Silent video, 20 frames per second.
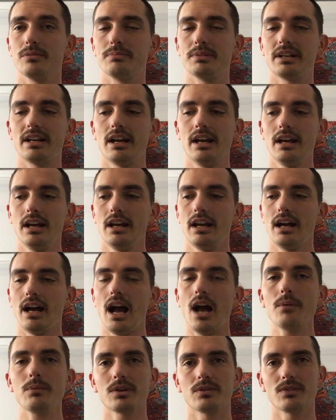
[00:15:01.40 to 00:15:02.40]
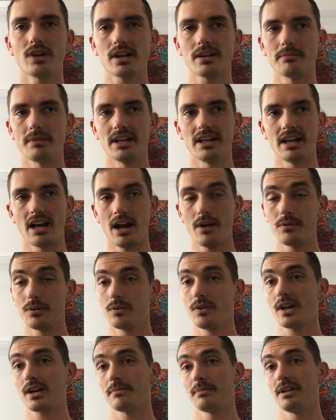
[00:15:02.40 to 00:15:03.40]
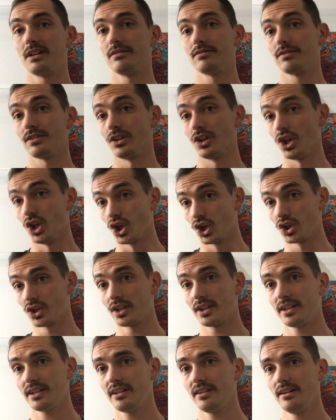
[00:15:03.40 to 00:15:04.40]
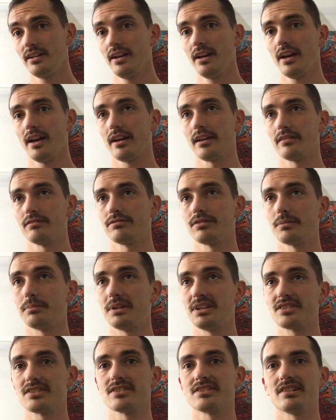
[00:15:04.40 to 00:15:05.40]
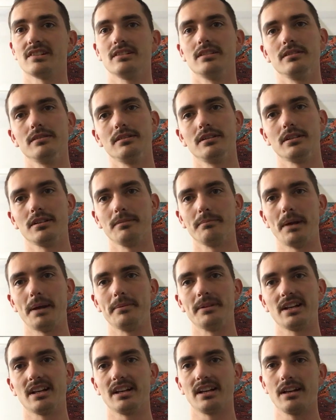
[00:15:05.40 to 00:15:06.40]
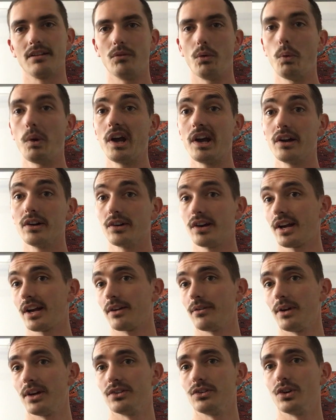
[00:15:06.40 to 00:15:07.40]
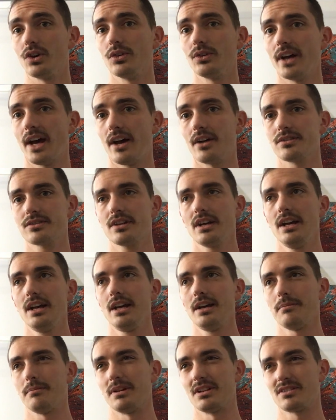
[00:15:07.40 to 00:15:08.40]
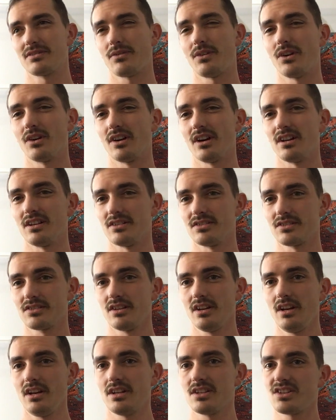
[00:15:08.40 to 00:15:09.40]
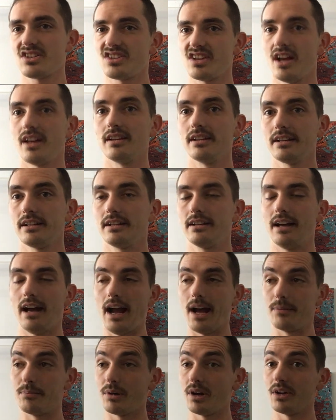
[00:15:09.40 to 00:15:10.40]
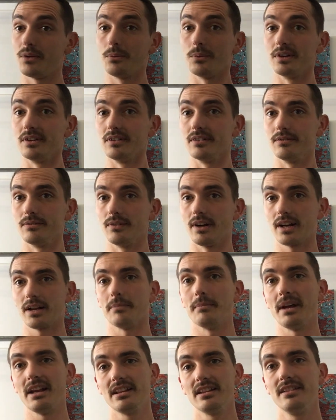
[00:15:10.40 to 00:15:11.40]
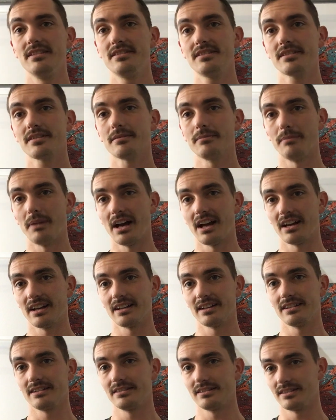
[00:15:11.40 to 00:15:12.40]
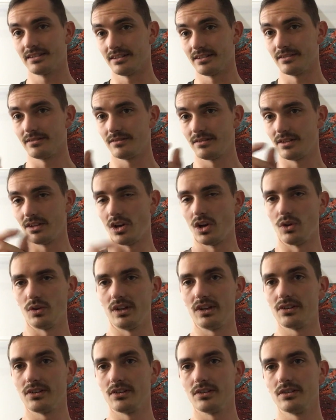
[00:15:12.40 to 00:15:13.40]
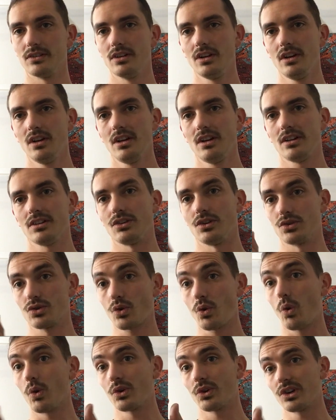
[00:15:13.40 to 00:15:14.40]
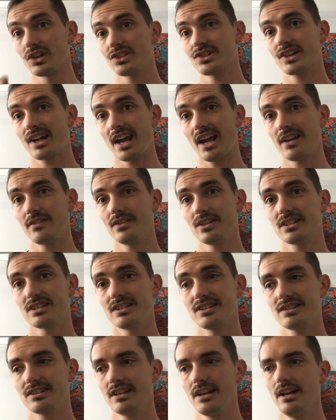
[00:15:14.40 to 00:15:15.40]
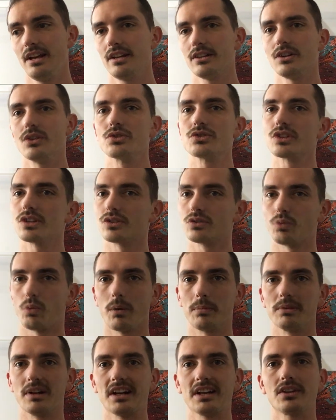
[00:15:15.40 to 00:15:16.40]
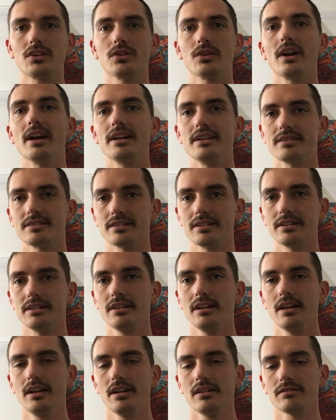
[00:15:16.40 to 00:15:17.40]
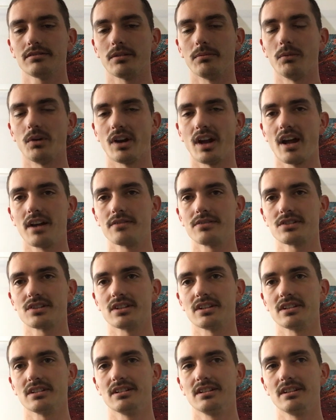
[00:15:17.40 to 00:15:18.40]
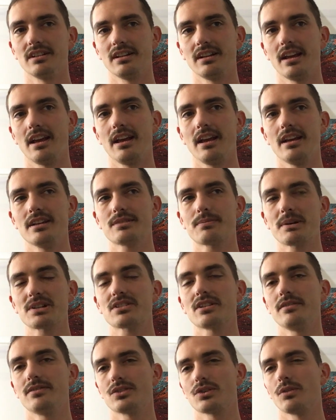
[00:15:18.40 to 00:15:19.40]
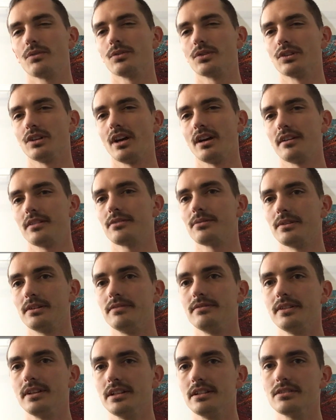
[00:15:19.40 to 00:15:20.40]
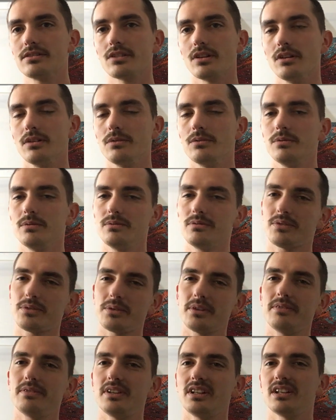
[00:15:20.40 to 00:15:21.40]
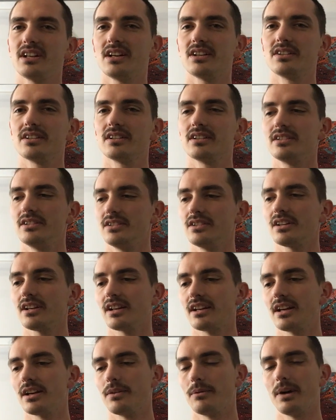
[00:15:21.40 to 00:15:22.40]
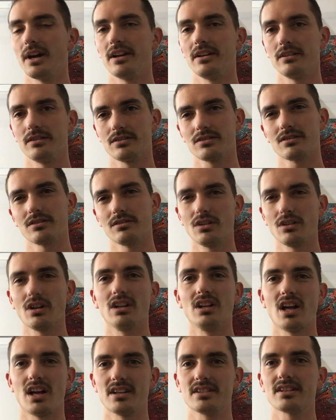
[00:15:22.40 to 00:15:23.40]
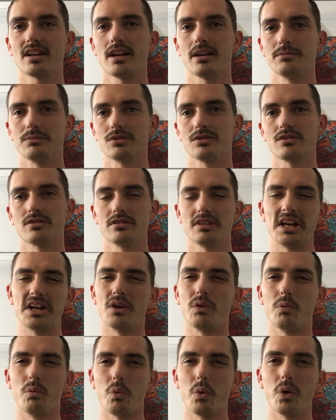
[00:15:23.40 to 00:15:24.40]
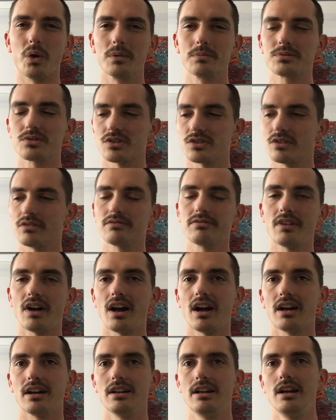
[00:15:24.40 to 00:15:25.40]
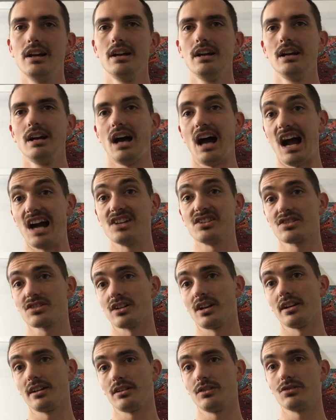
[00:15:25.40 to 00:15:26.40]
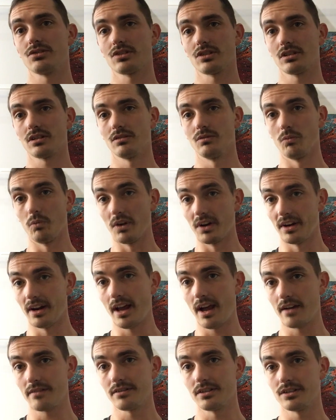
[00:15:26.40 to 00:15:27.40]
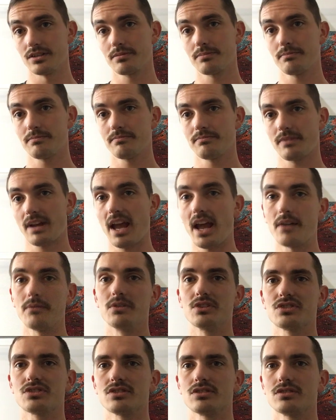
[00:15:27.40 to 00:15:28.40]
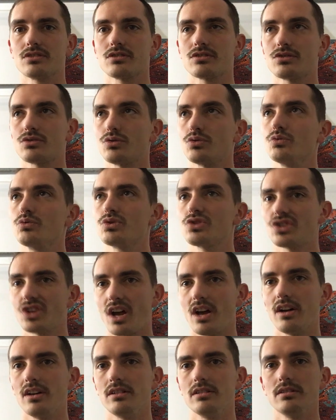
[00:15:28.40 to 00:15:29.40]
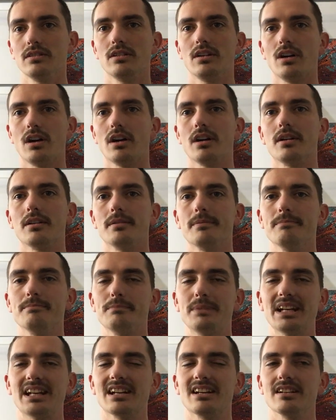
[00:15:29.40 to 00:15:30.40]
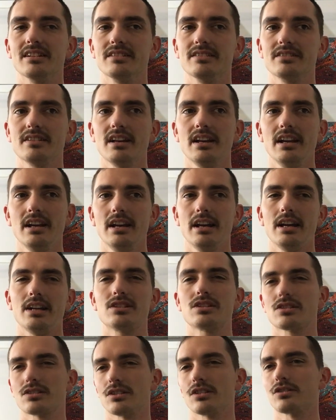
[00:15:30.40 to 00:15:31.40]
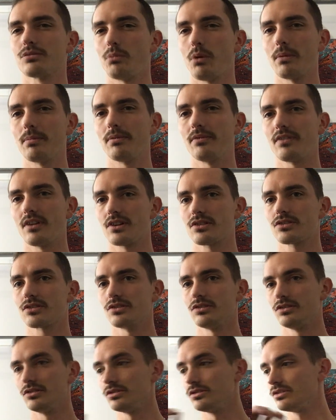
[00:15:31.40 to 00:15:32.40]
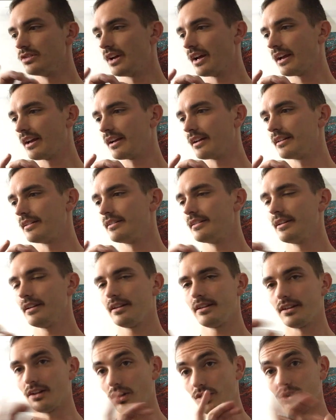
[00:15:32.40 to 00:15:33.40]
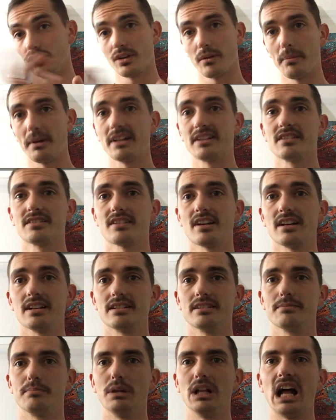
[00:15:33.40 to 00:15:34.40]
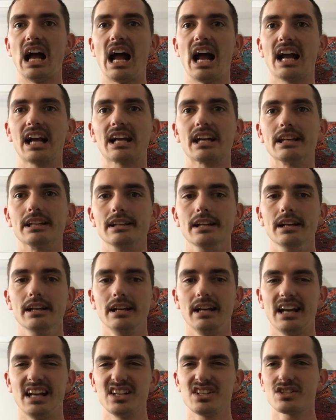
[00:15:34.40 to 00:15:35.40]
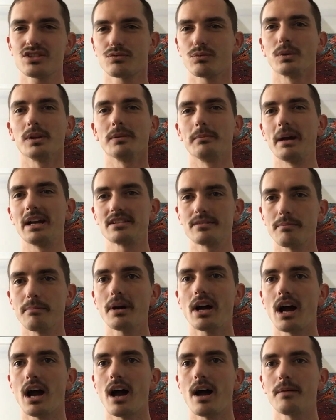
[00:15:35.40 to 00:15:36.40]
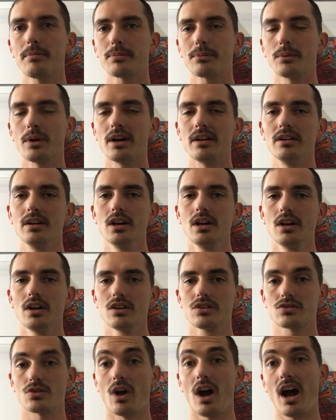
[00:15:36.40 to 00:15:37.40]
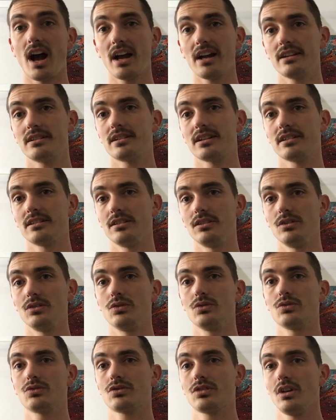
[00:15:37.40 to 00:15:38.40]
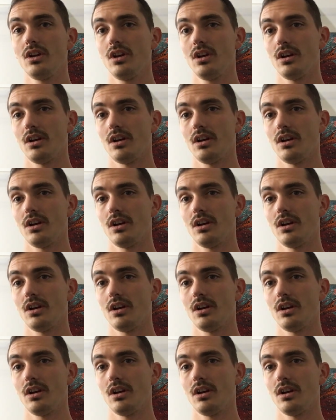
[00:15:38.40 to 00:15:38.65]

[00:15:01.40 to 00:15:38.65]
it, but I wouldn't recommend it. I would recommend it for learning and for pieces that you're maybe going to give away or hang around your own house. But as far as selling, I probably wouldn't recommend buying the, you know, either those quarter inch canvases. Those things warp like crazy from what I've seen, especially if it's over like three feet. So three feet and under, you can get away. a lot of times they don't warp, so they're fine. I just like using one and a half inch canvases to sell um, because it just looks more professional and you know you can paint the sides black and and it just really makes it pop right so I tend to use